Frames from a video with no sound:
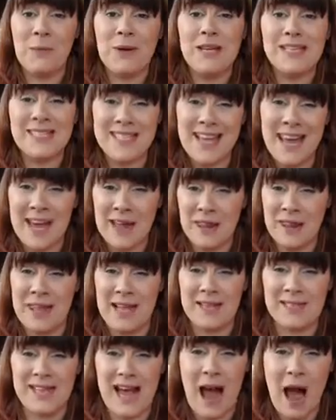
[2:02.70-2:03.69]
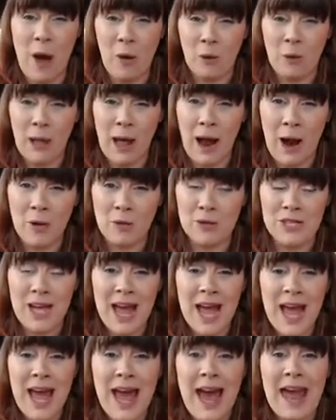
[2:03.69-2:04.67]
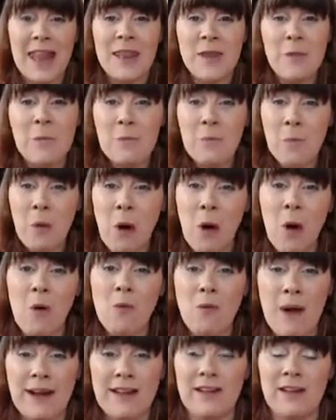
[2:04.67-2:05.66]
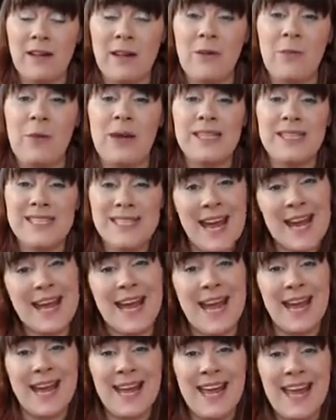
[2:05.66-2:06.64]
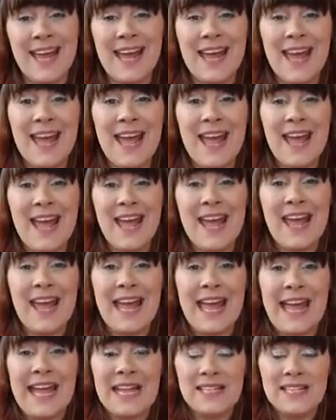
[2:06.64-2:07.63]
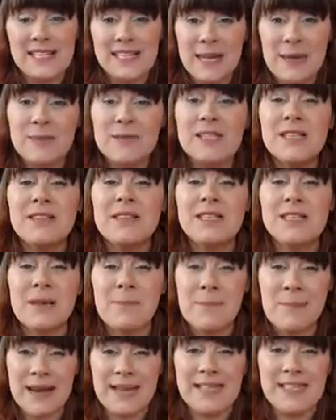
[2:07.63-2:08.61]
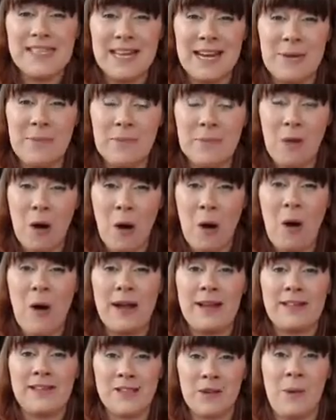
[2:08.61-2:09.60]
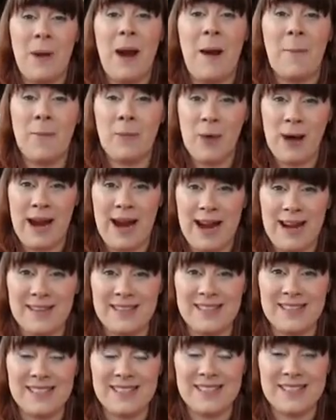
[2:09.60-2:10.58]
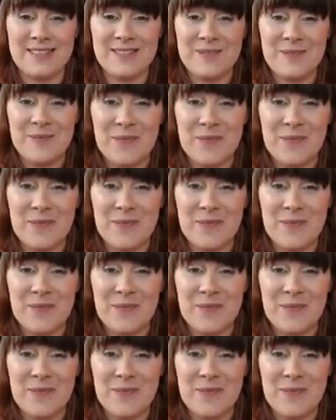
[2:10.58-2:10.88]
when we say things out loud, and the more regular we say it, it seems to cement it more into our brains